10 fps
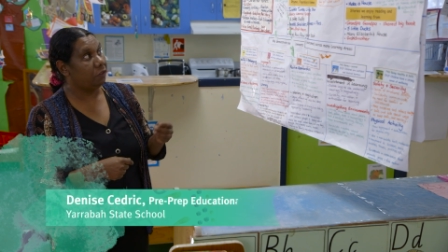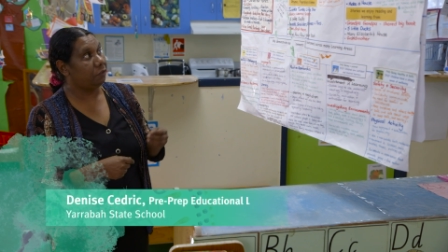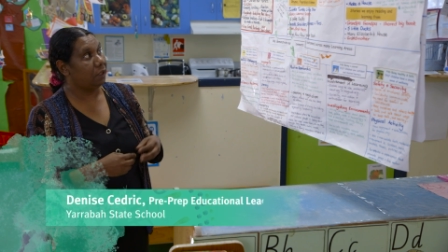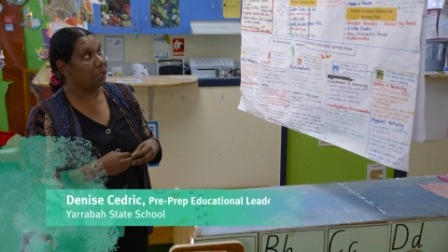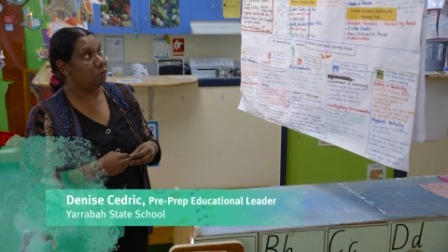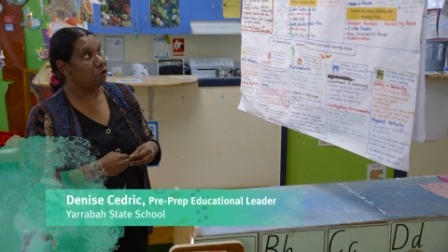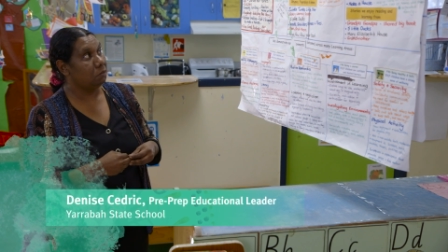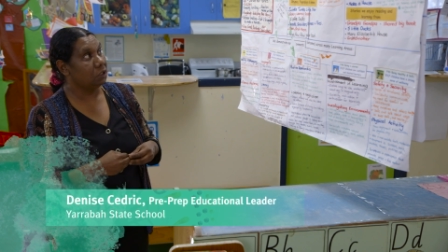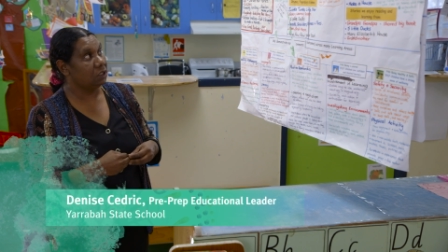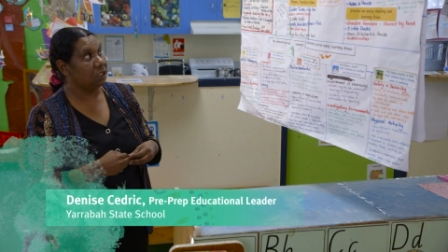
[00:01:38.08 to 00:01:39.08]
with um,
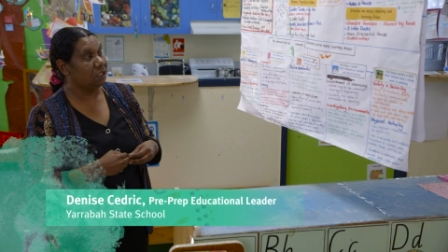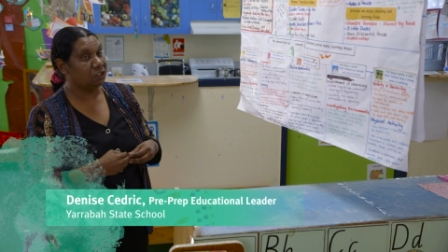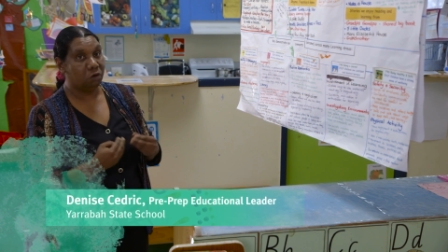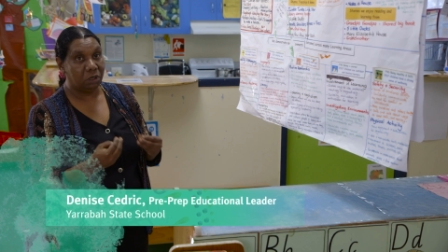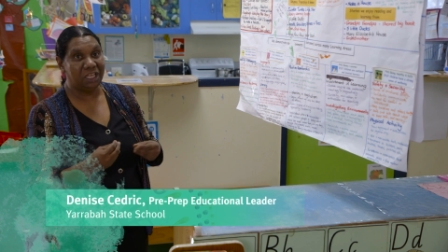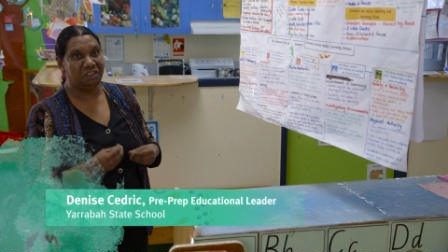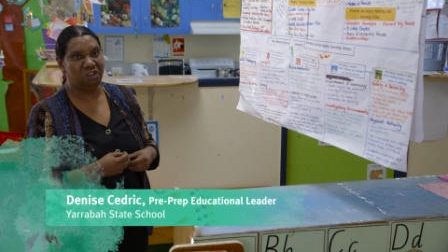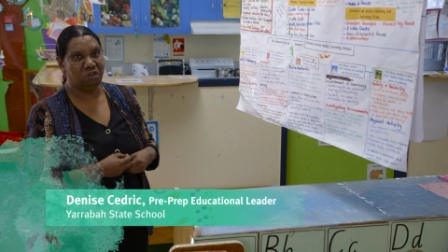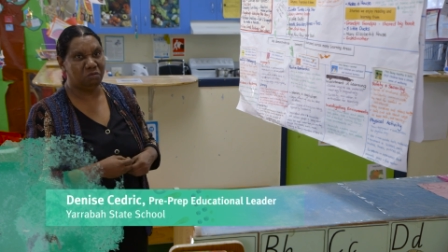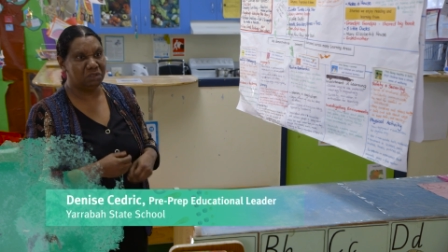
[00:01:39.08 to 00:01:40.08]
numeracy is not in the
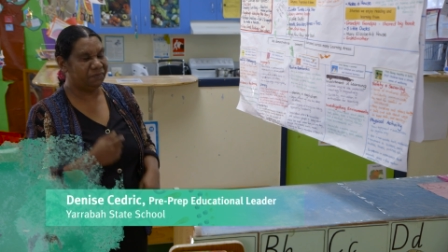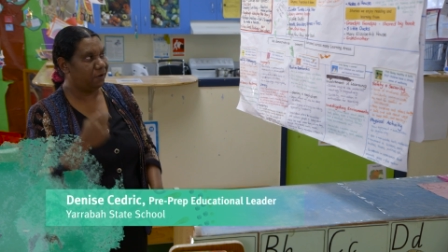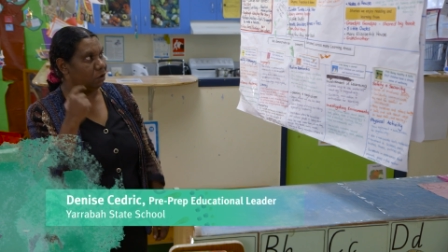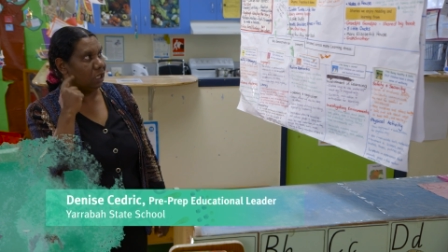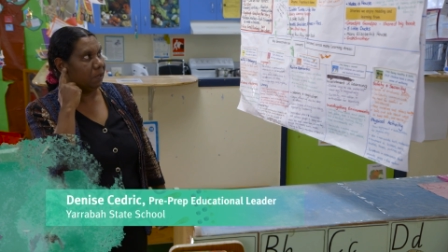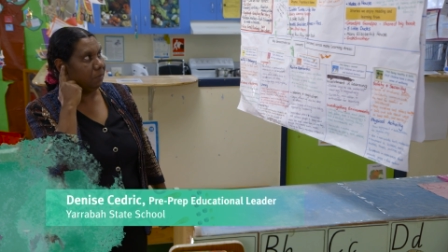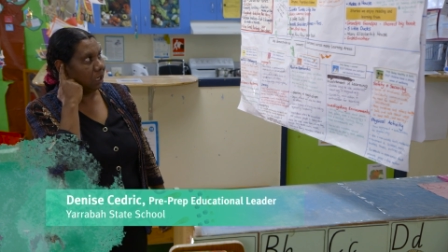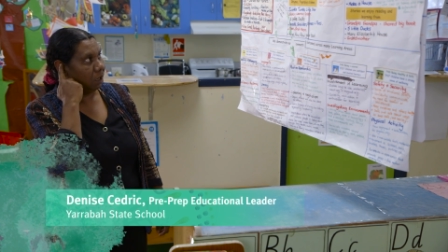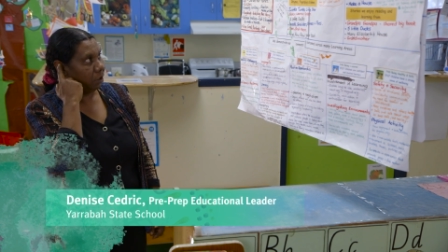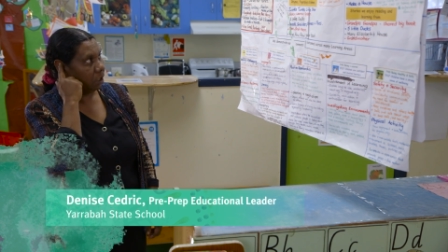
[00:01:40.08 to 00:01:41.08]
children's
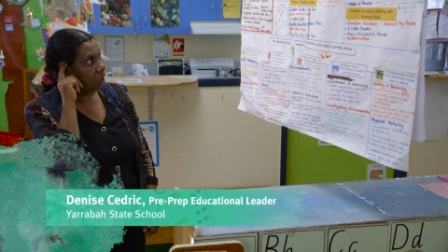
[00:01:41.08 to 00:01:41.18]
vocabulary.